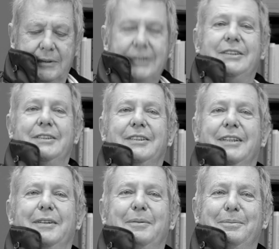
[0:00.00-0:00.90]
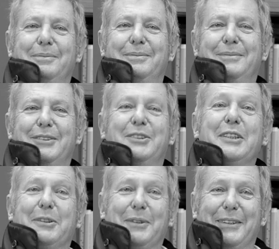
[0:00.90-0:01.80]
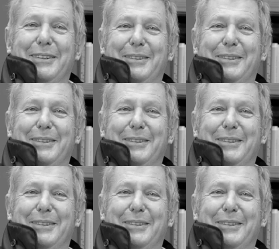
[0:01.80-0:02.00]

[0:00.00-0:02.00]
This is a secret.